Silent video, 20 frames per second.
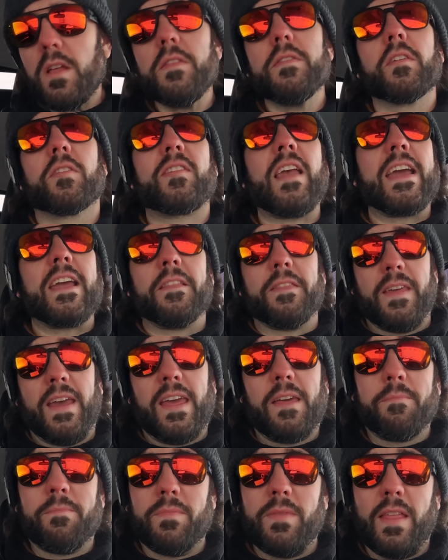the second
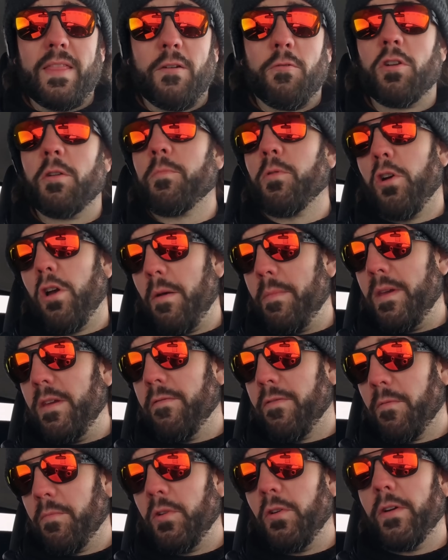thing that they want to prohibit you
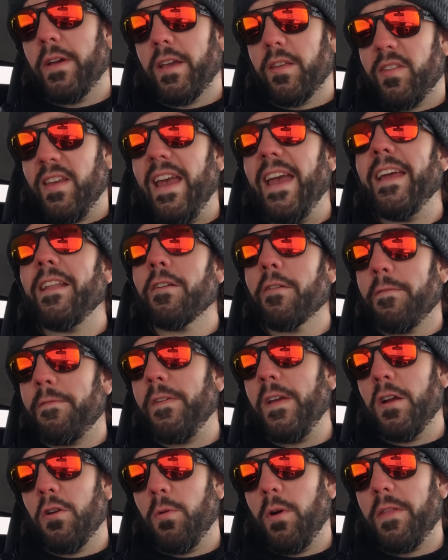from doing is
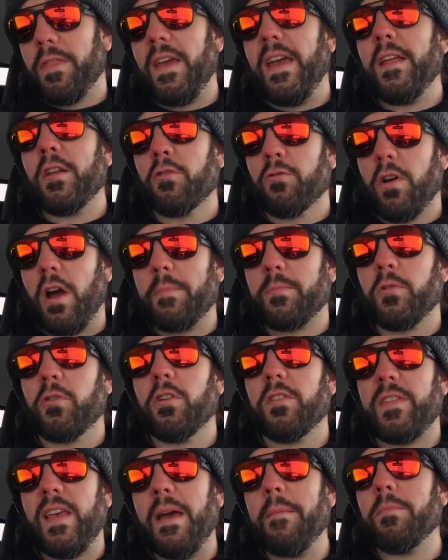interfere with, interrupt, or
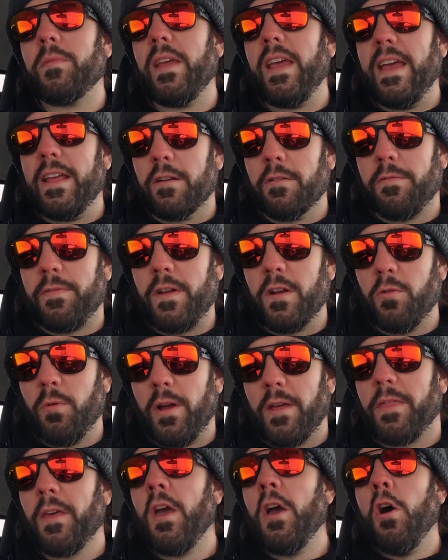attempt to interfere
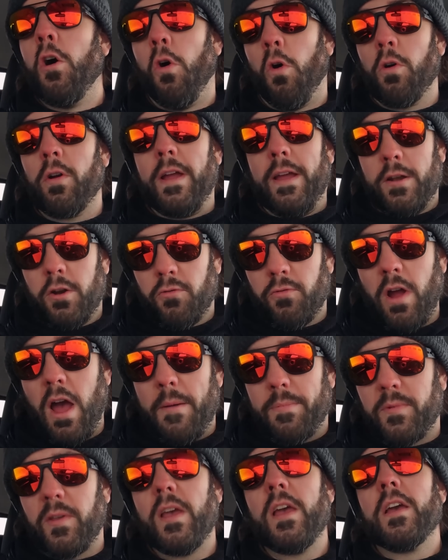with, or
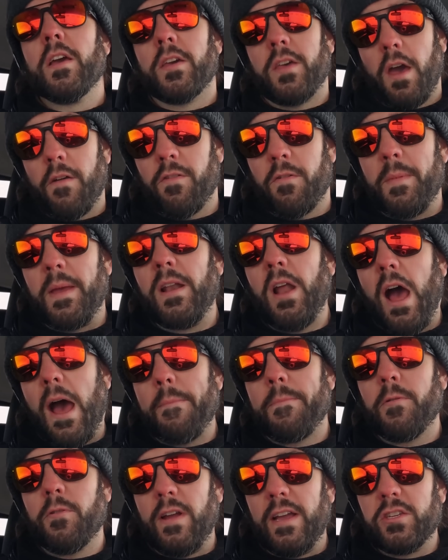interrupt government
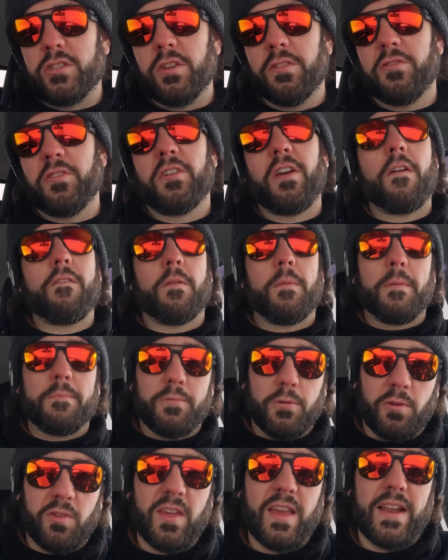operations or government
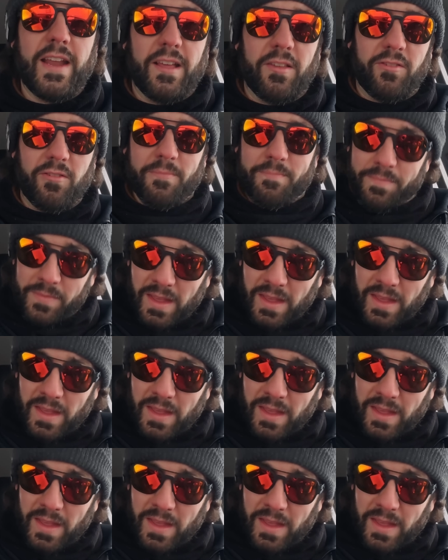proceedings.